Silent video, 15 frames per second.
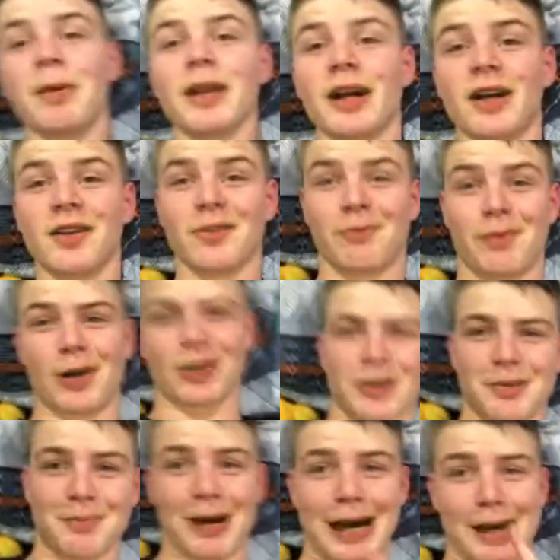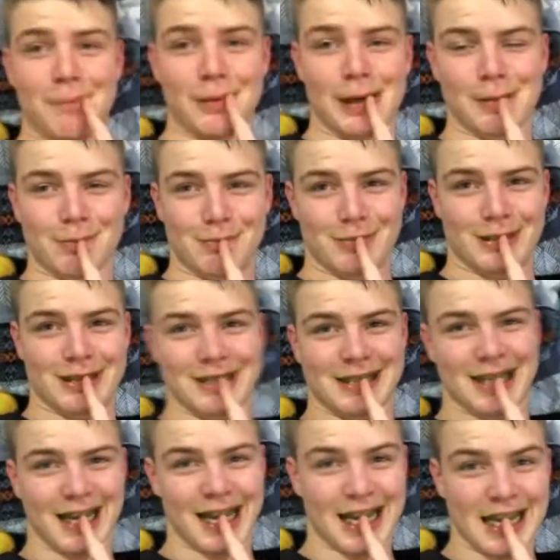may not have borrowed my
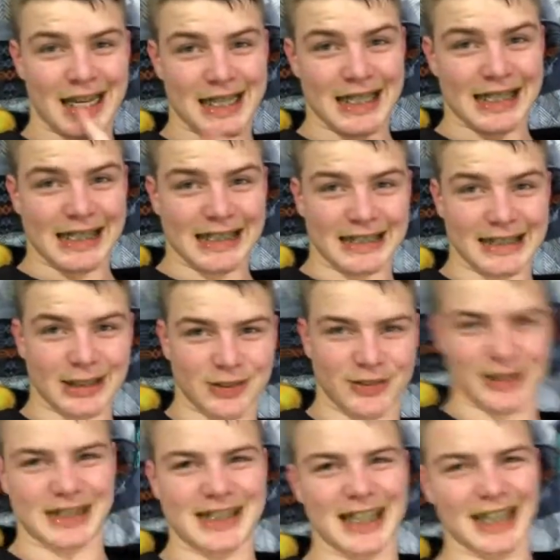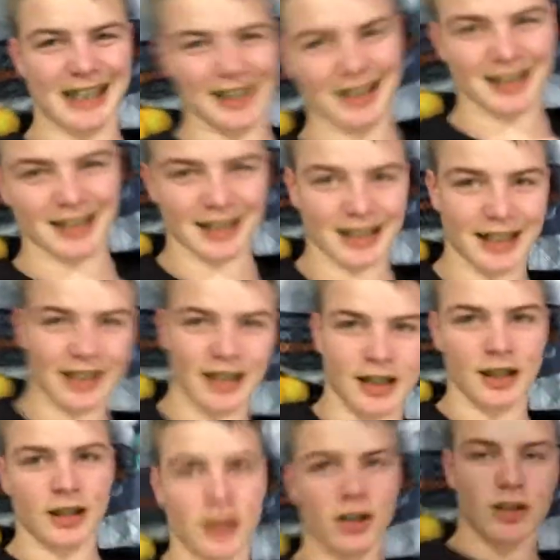mom's selfie stick,
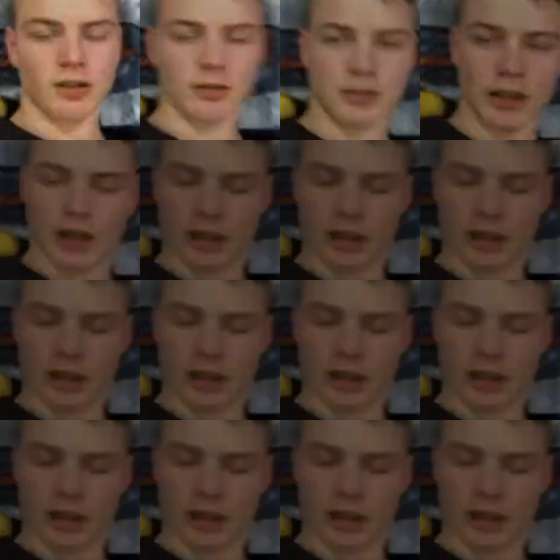which